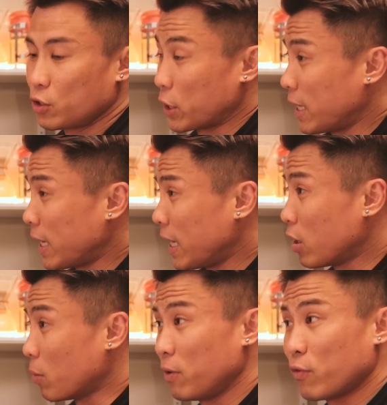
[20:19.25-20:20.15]

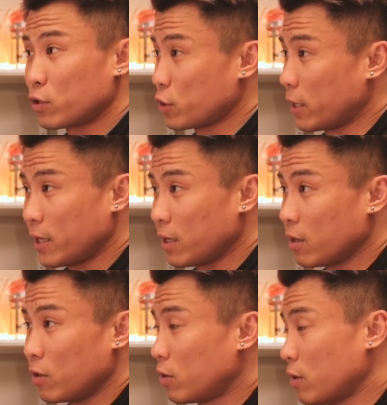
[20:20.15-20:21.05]
training or before
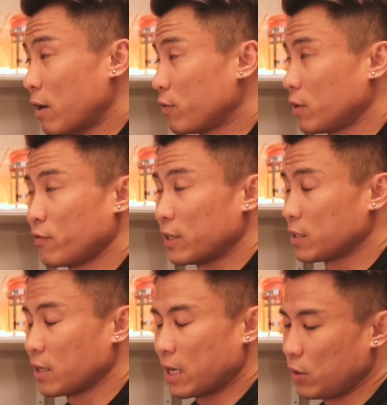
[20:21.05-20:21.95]
training or after
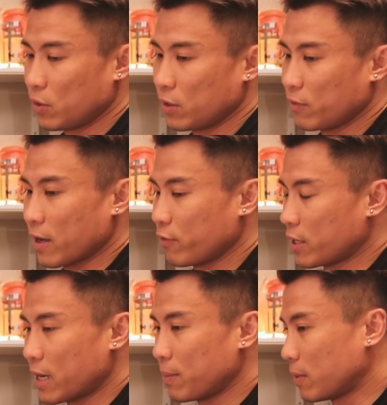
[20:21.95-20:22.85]
fasted cardio. If I have
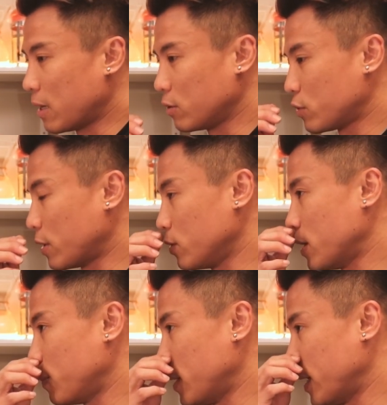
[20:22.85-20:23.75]
time, I'll try to
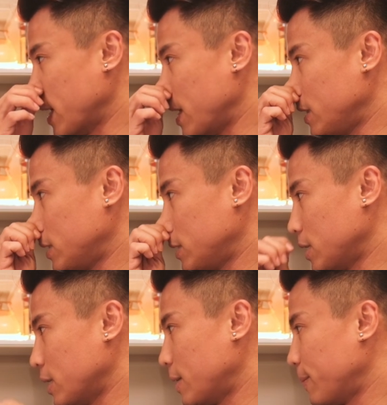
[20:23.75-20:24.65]
nap like at least
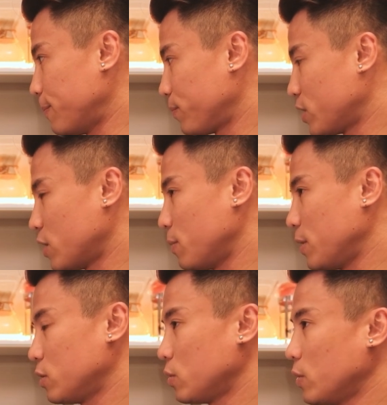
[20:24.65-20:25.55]
30
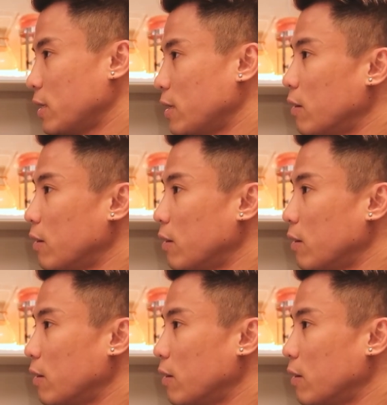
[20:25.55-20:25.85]
minutes to an